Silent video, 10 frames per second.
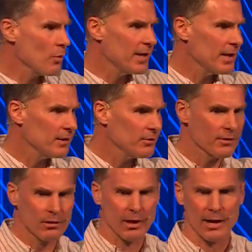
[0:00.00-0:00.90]
we get into the
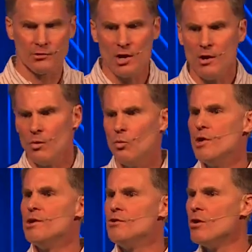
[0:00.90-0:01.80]
clouds,
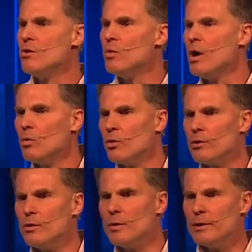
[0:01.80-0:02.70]
we know what we're
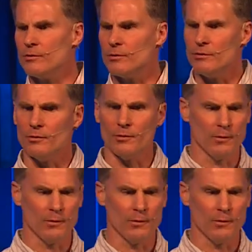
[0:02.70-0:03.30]
going to do?